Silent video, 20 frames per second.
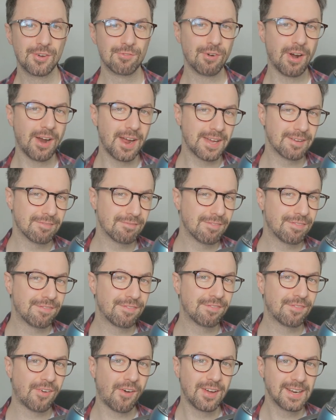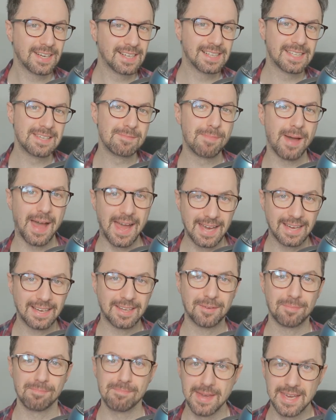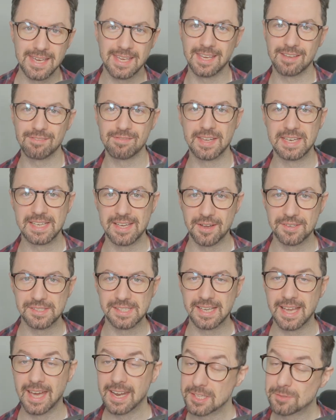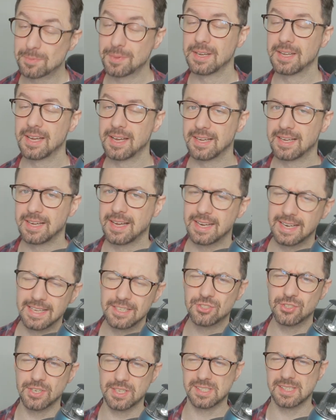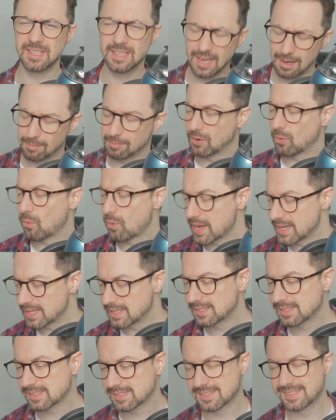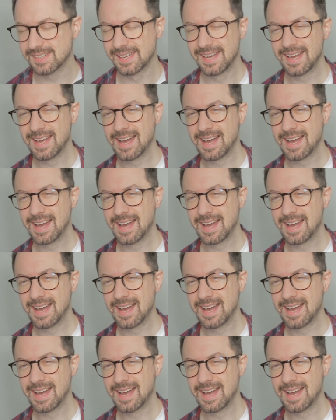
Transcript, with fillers: Right, finally back making videos again. It's been a, an interesting couple of weeks.